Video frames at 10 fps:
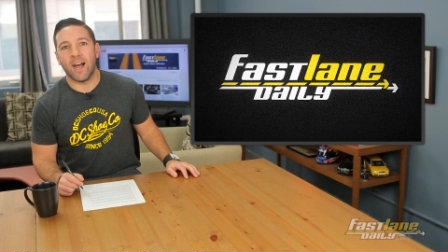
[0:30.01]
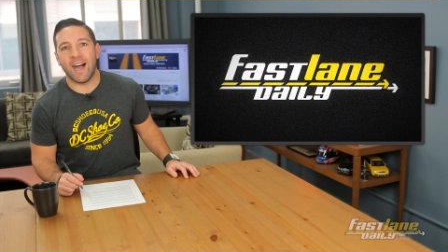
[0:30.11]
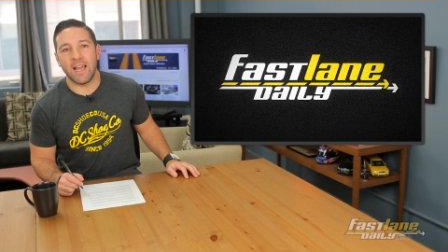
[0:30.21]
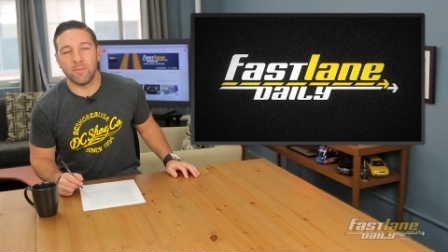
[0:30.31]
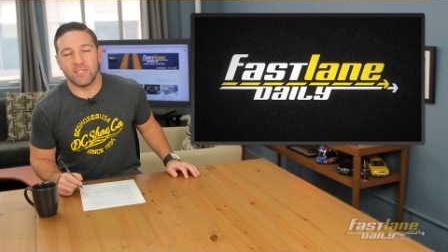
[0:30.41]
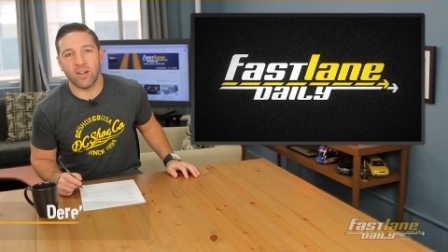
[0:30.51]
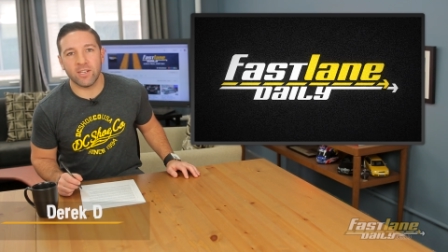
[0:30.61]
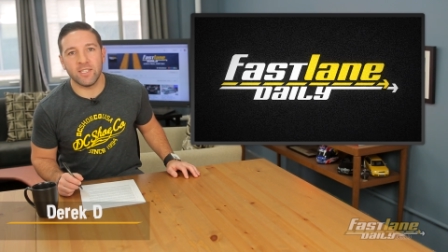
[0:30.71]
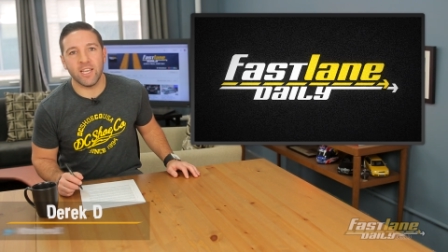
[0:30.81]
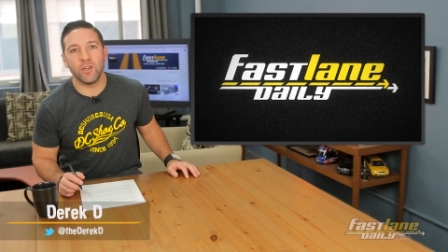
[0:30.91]
I am
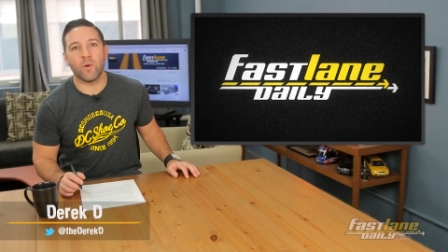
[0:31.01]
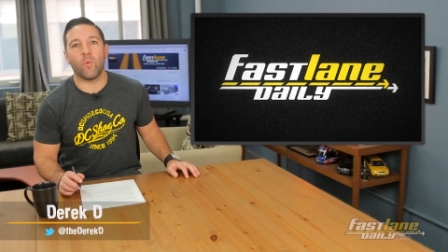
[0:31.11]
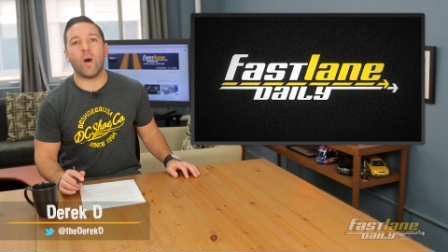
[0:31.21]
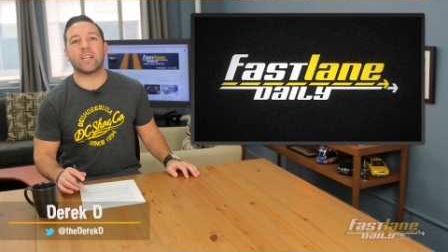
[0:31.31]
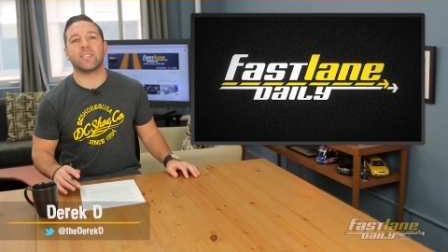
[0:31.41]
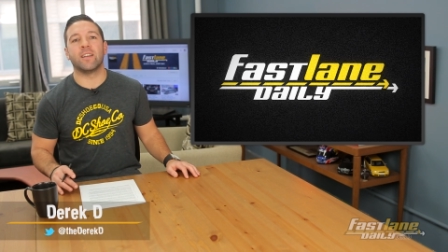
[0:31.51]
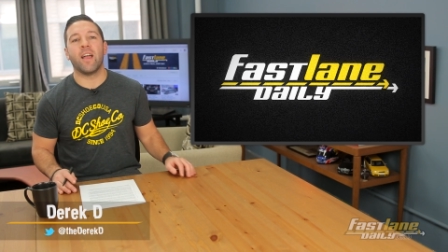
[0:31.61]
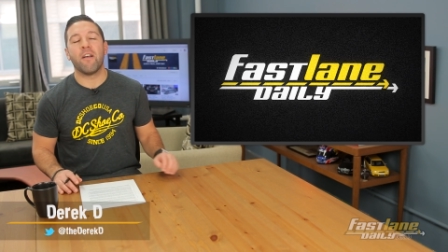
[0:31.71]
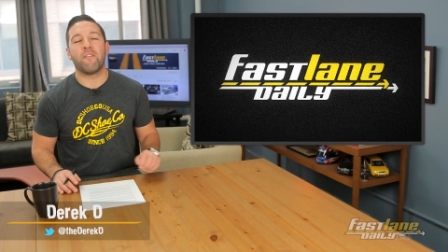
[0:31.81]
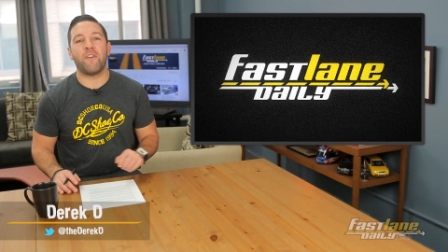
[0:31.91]
Derek D, and you are
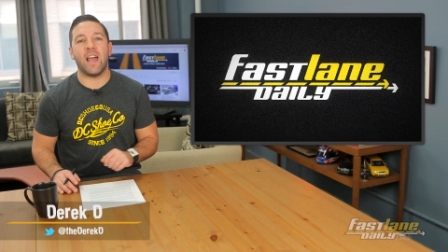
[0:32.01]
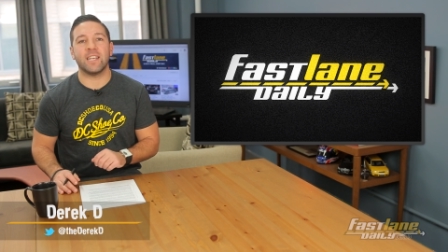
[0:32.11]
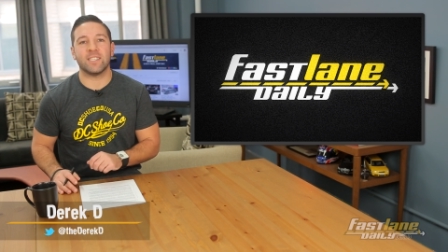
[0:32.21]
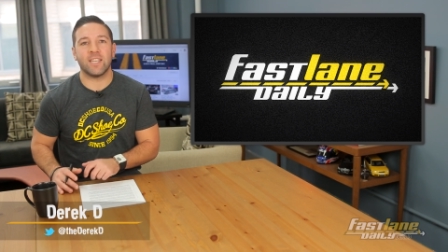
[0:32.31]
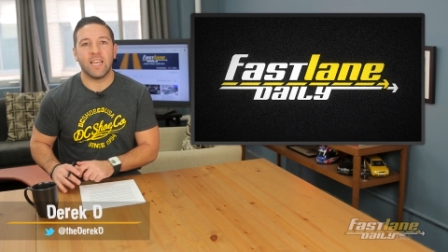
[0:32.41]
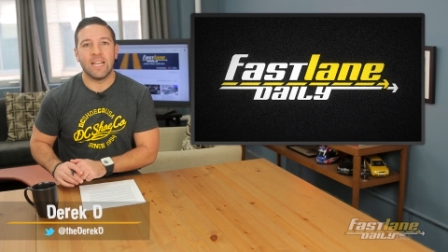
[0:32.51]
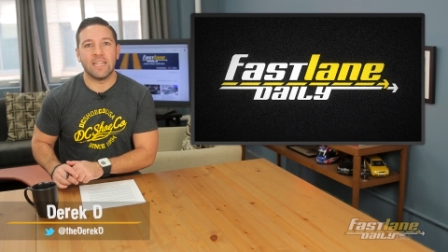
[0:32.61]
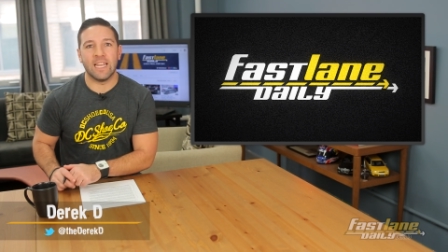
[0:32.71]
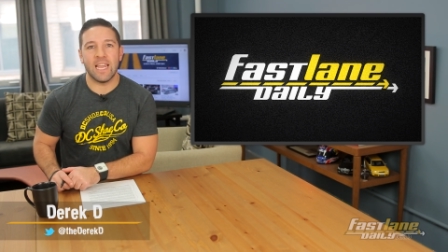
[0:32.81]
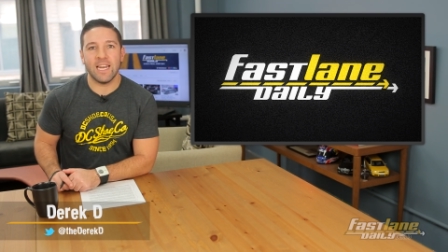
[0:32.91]
watching Fast
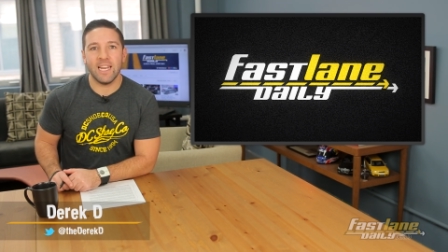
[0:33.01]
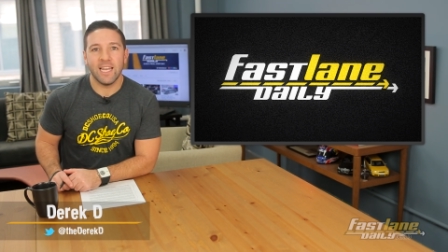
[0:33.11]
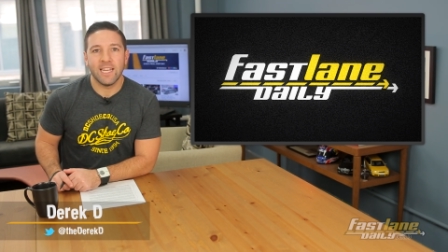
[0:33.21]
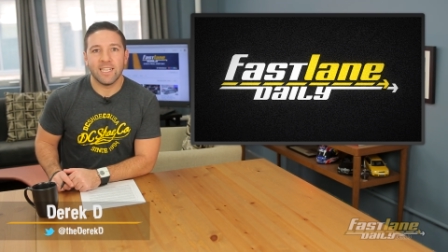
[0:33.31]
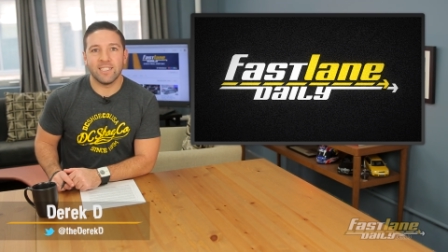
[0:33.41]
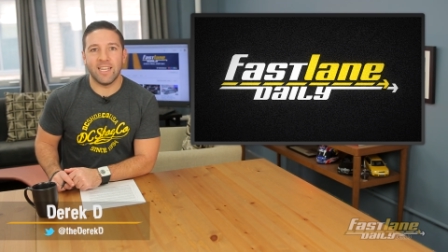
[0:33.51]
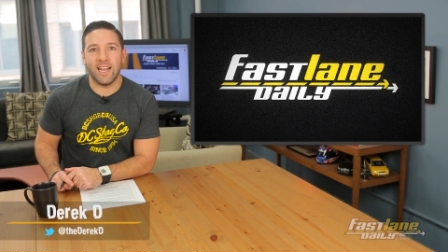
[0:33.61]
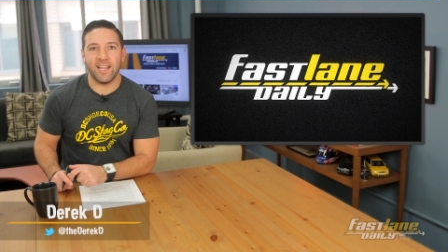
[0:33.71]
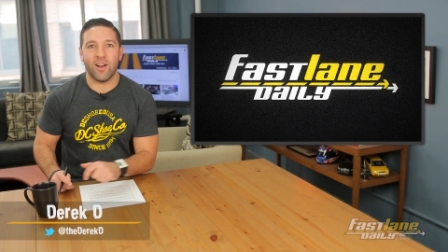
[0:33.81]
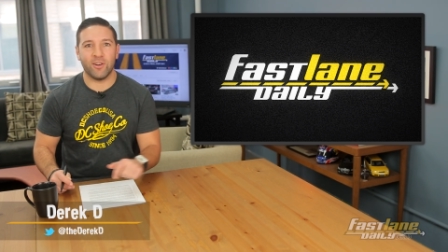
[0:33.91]
Lane
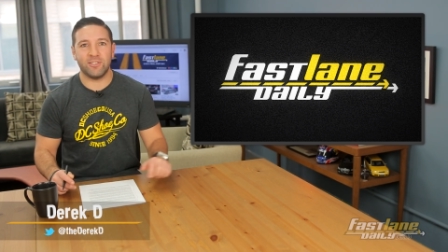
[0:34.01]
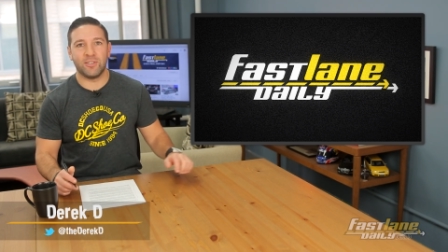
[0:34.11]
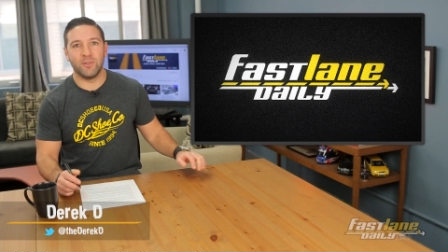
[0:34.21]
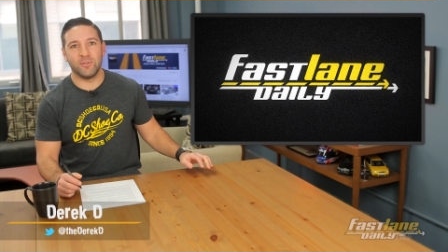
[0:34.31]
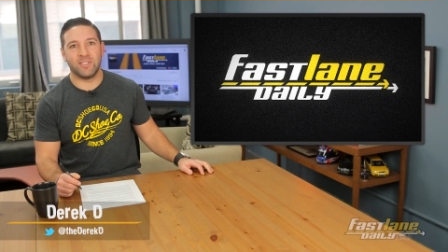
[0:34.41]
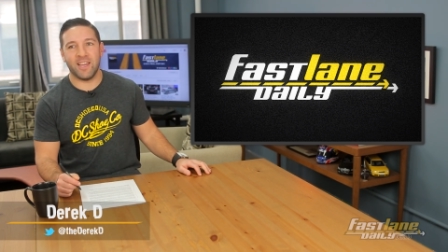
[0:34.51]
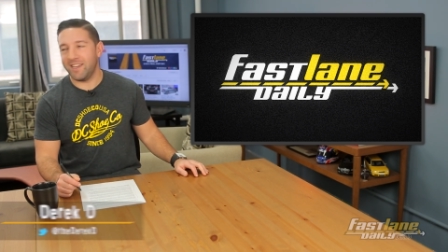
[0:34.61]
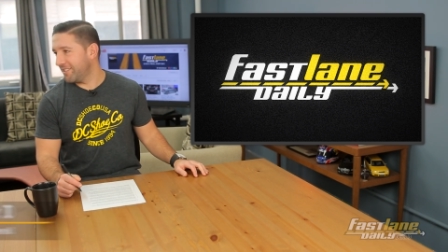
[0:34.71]
Daily on a Tuesday.